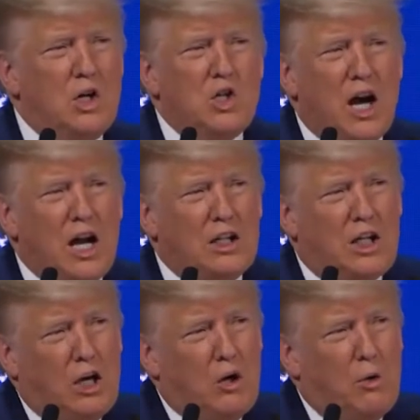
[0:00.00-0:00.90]
Our
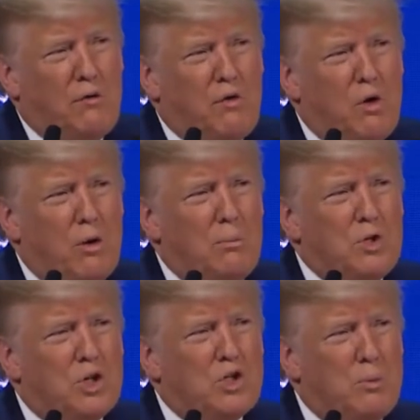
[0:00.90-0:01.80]
child care
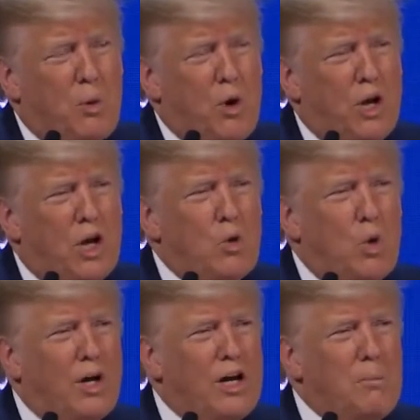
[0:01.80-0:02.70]
reforms are
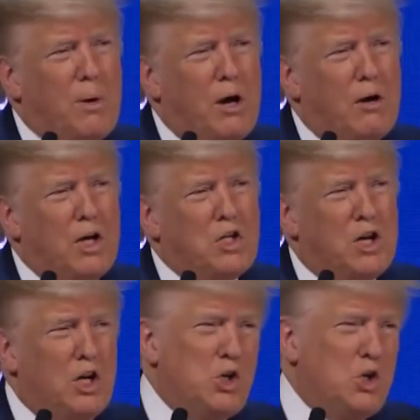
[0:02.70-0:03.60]
supporting working
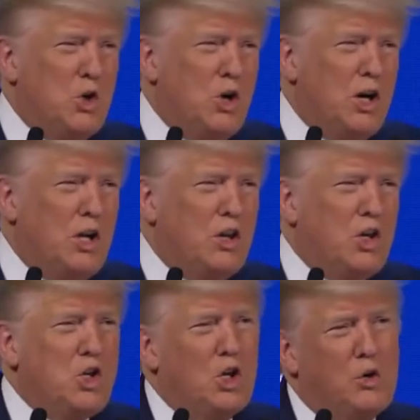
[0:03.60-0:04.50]
parents and ensuring
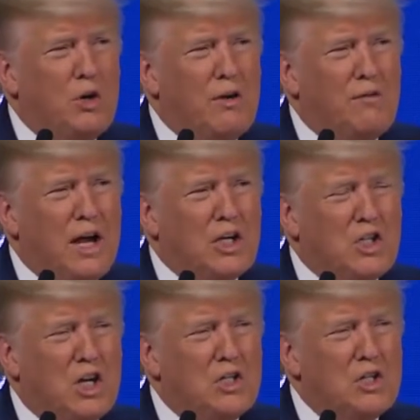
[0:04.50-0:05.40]
their children have
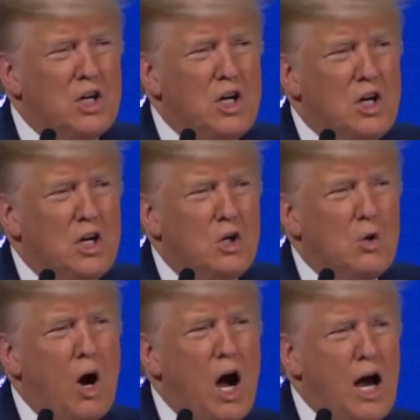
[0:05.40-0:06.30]
access
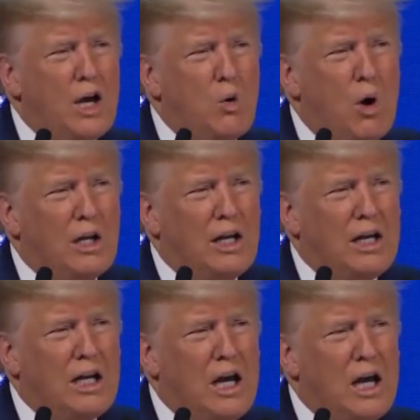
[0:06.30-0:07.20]
to
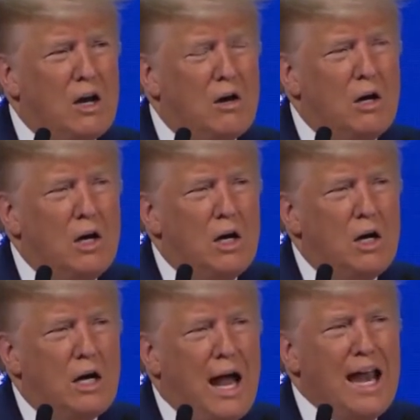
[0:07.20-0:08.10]
high-quality care
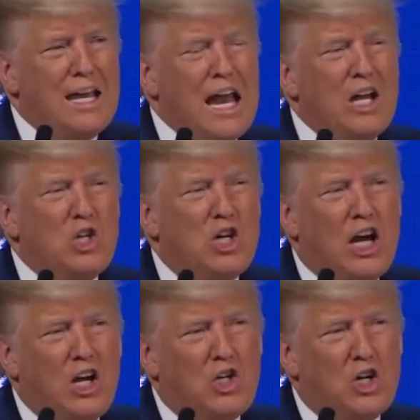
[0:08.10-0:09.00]
and
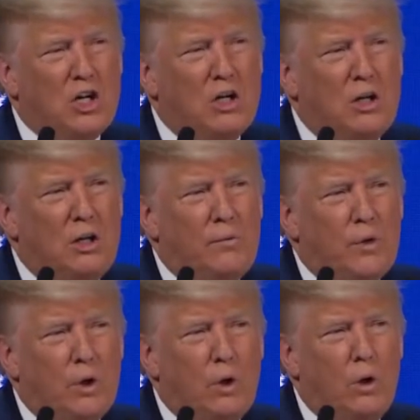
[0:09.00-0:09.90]
education,
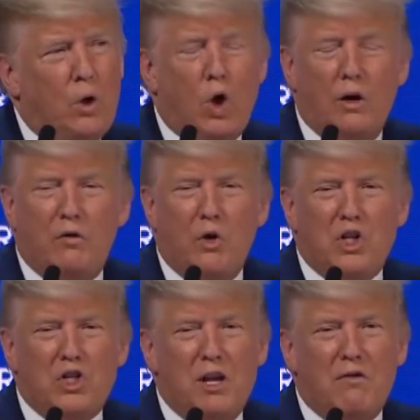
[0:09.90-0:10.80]
all of
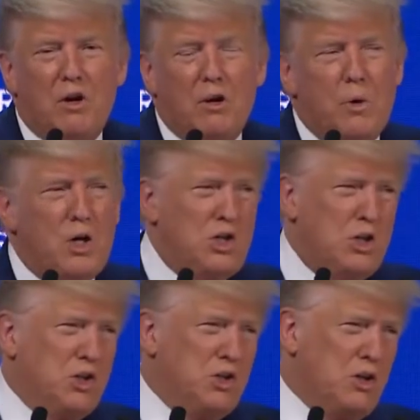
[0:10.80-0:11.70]
which they very
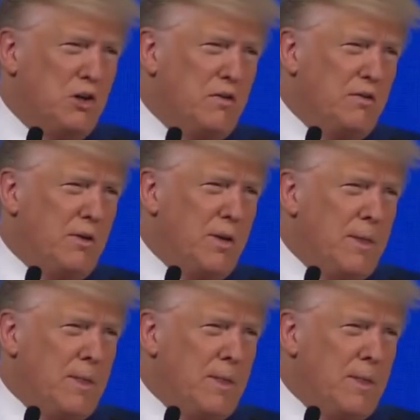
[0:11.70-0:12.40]
much deserve.